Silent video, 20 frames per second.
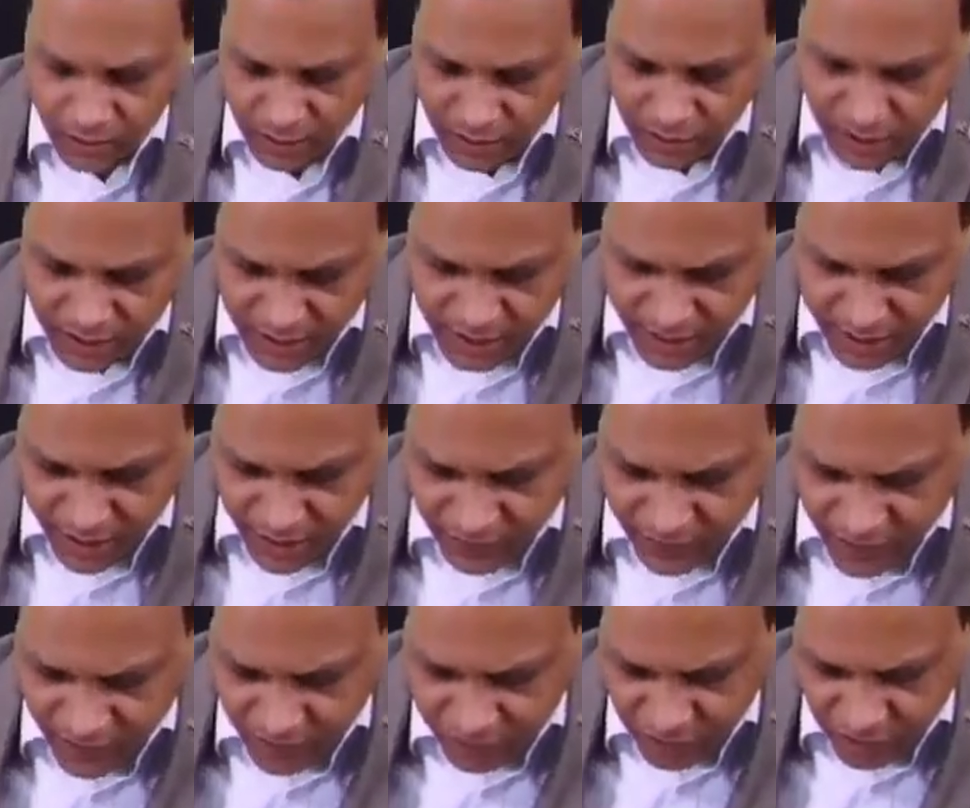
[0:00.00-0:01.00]
Recently we
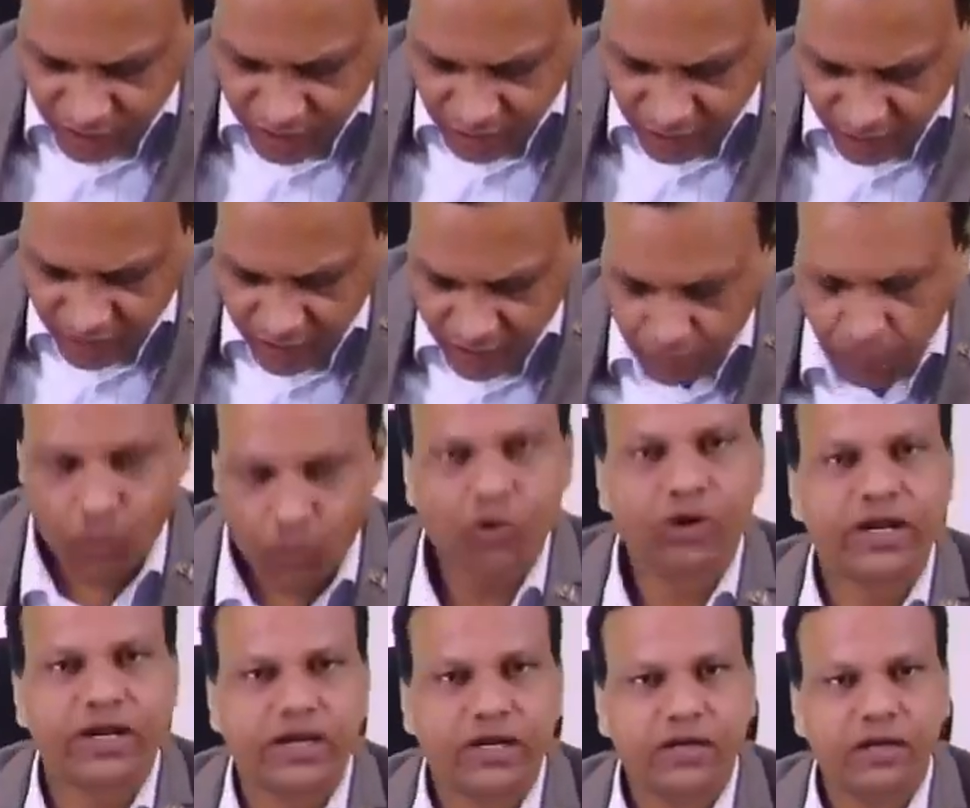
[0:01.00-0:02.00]
have developed one more
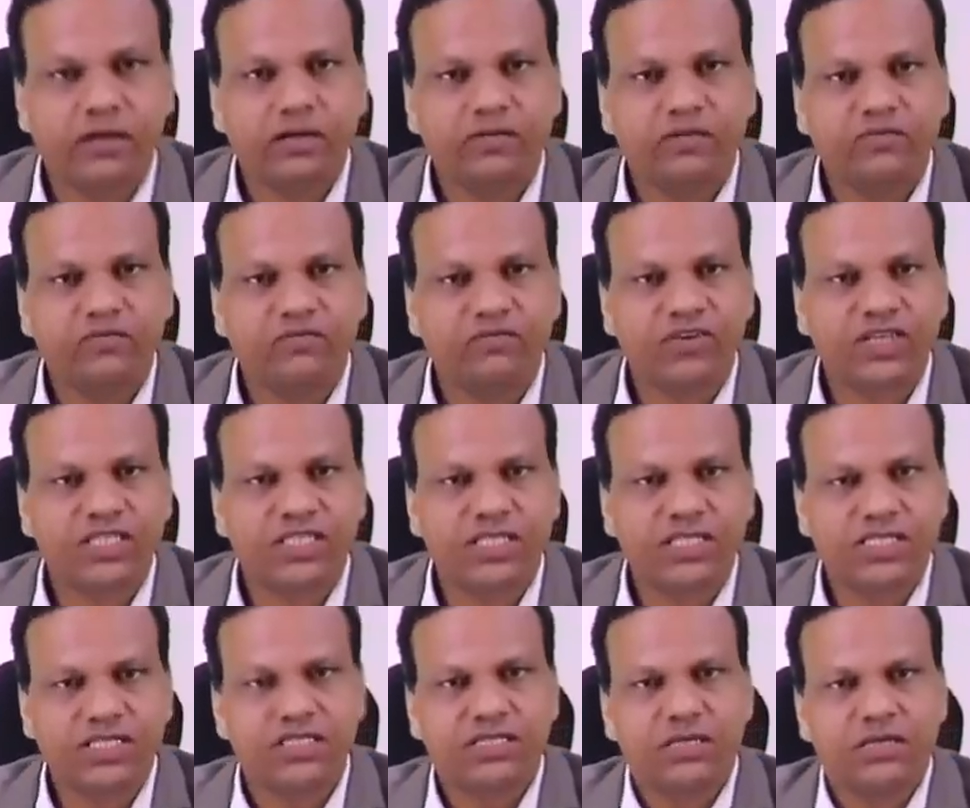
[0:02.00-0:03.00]
drug which
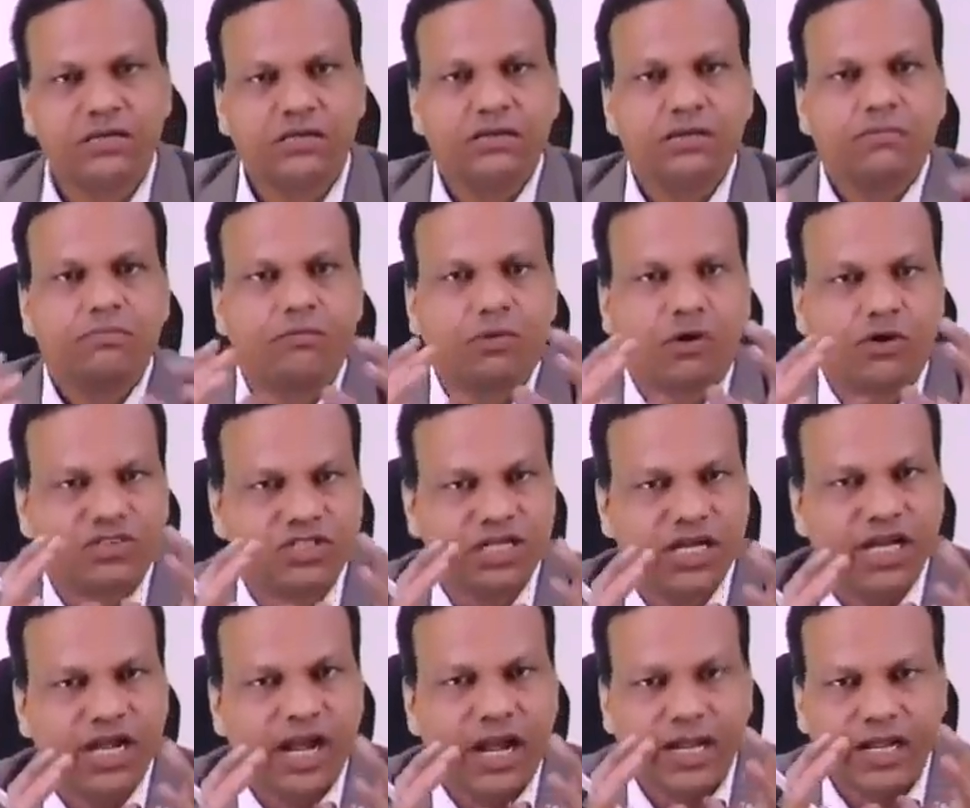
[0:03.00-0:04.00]
is
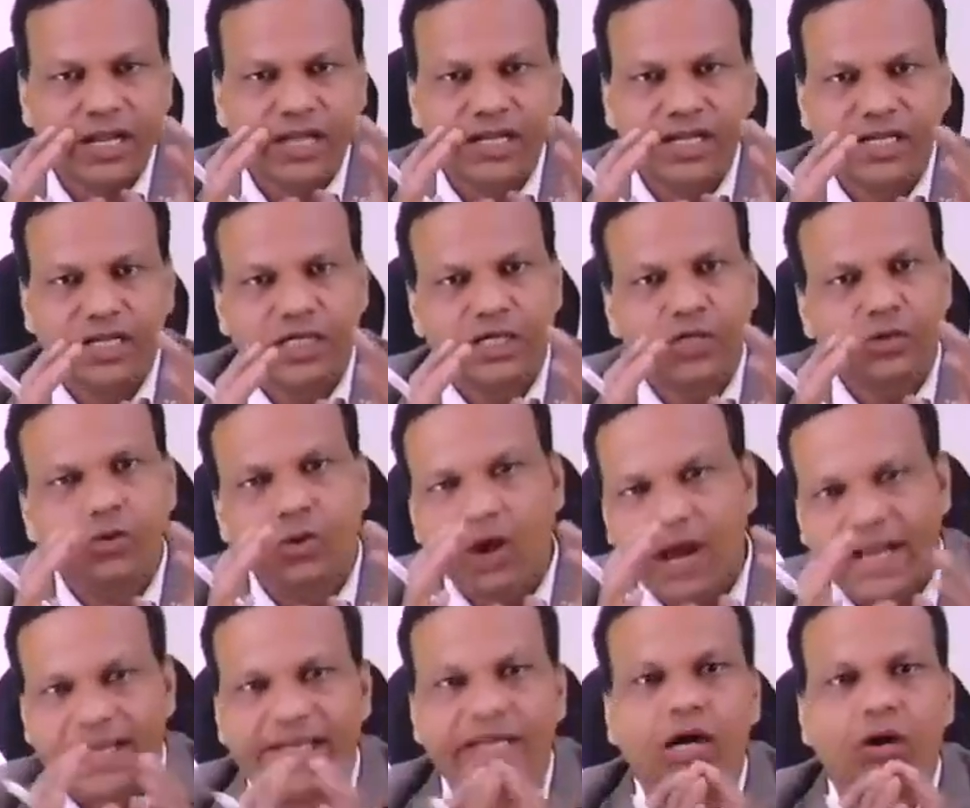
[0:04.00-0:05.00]
prostaglandin D2
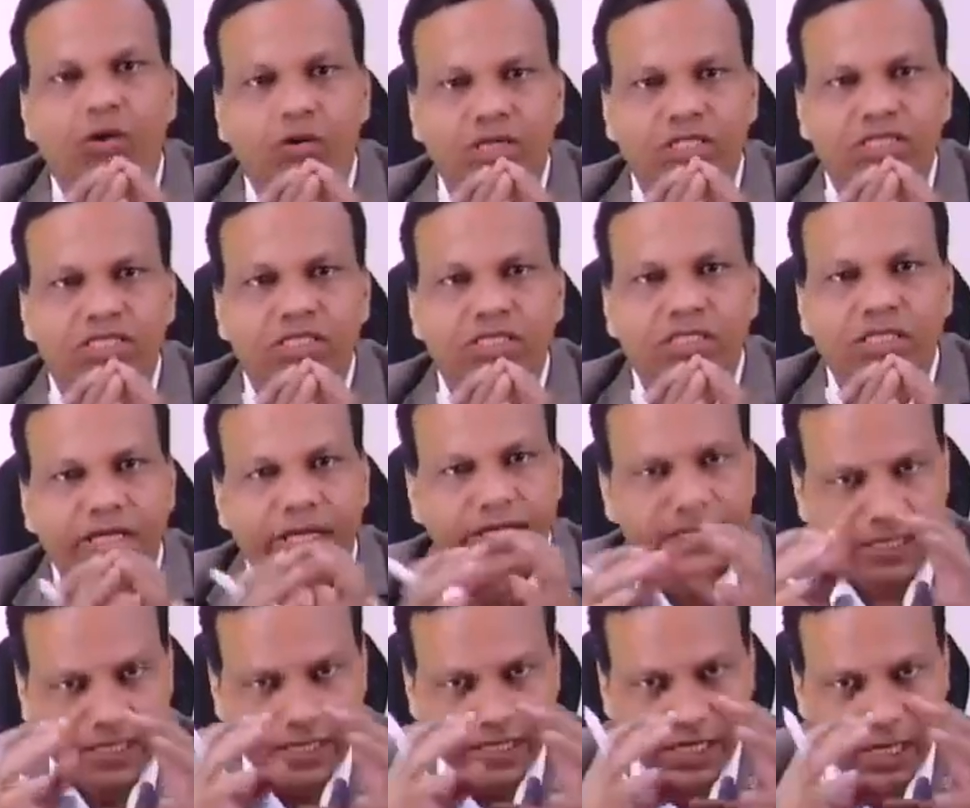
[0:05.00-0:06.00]
antagonist.
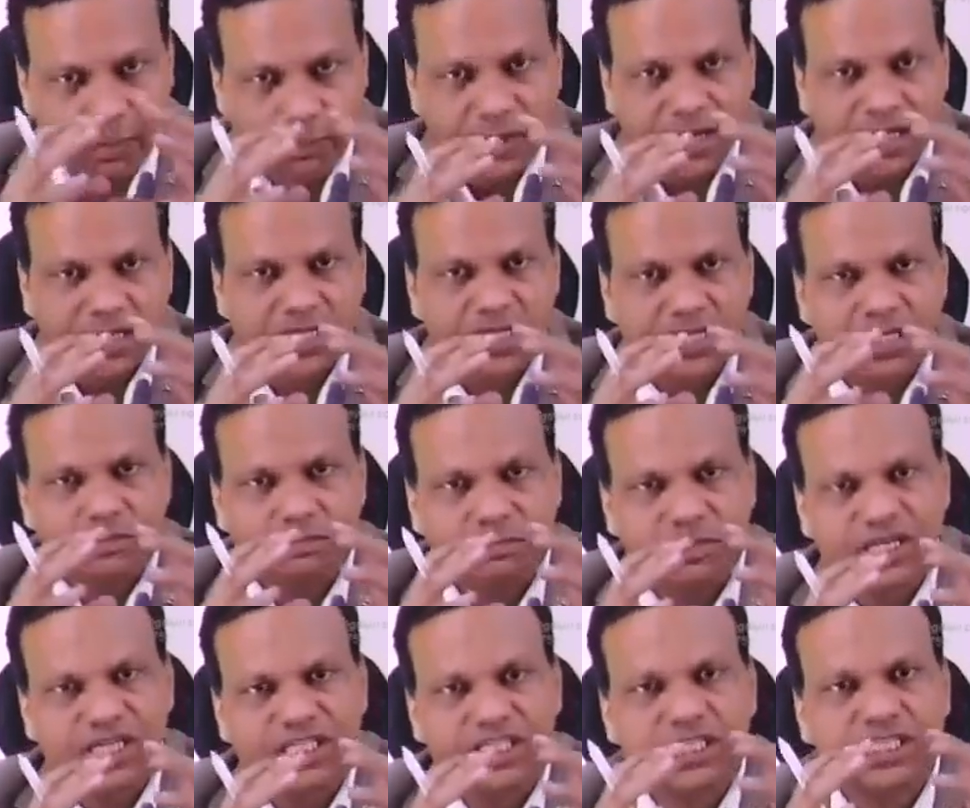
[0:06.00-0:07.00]
It inhibits the
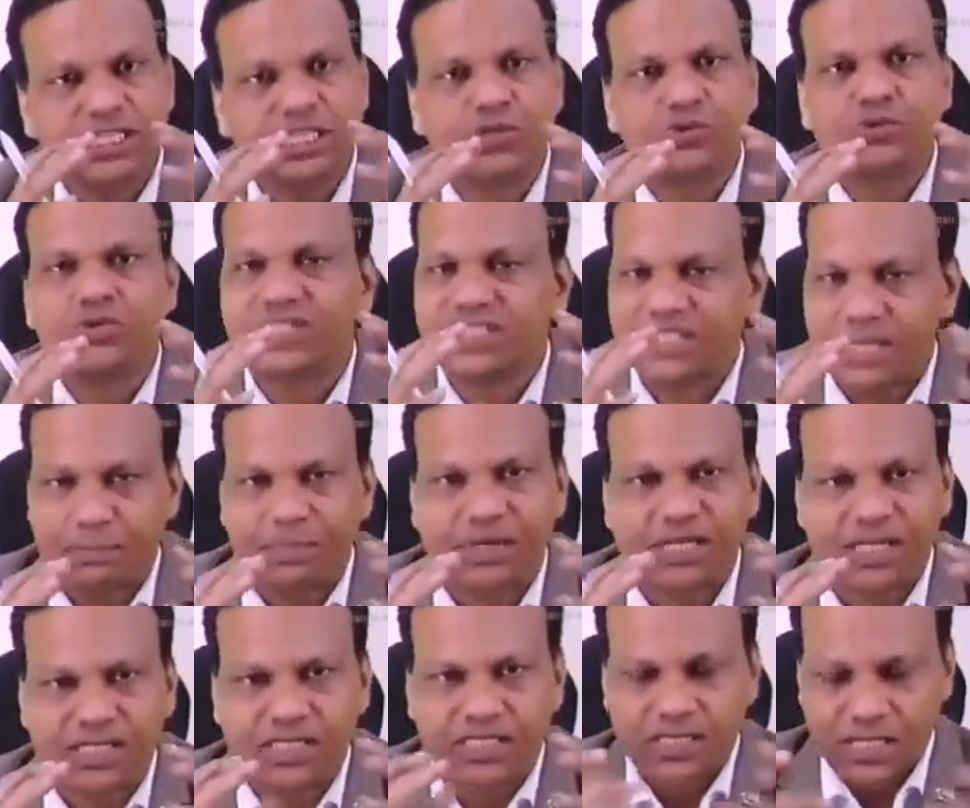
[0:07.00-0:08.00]
PGD2
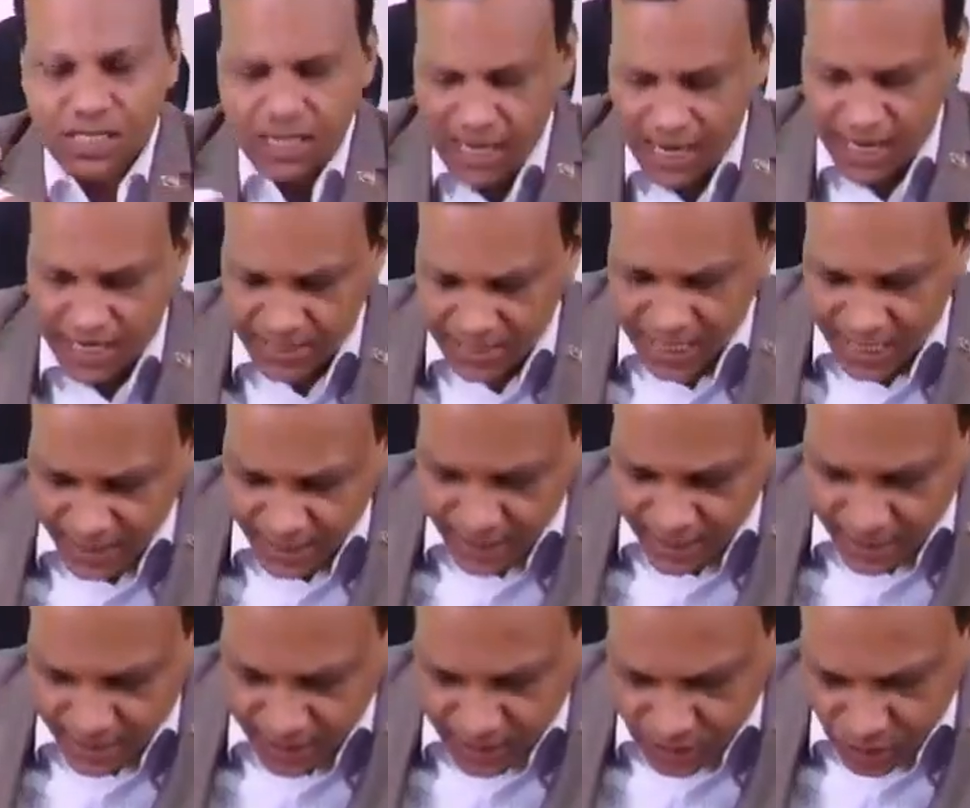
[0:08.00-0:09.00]
receptors, and that
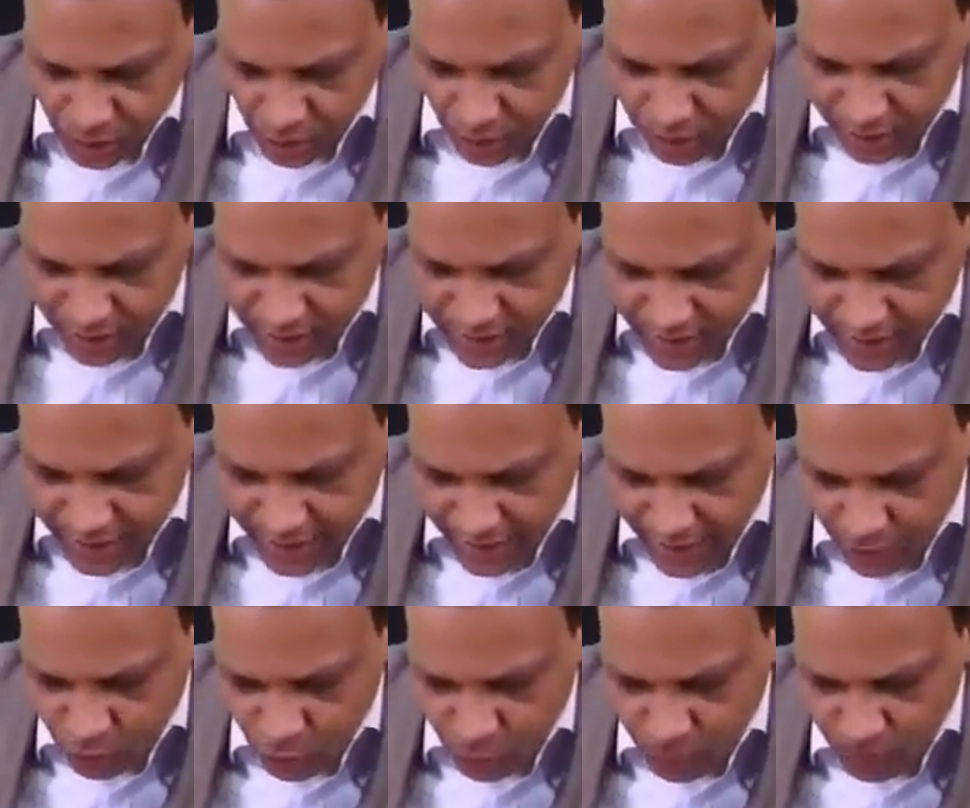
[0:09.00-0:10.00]
drug is called as
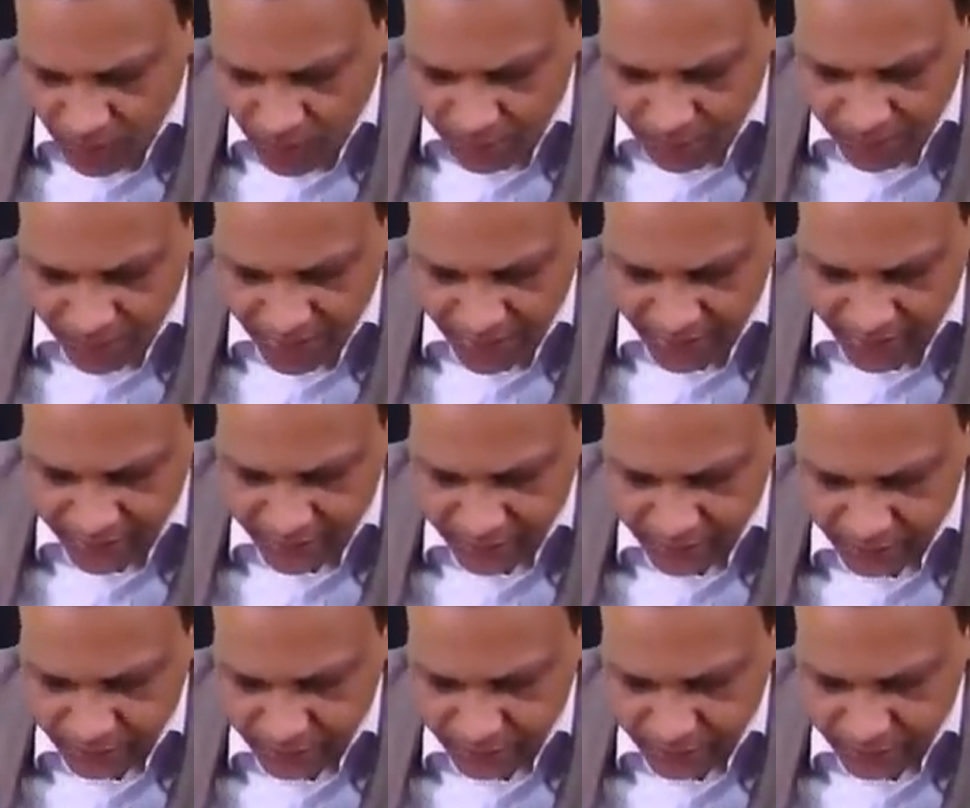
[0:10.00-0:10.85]
laropiprant.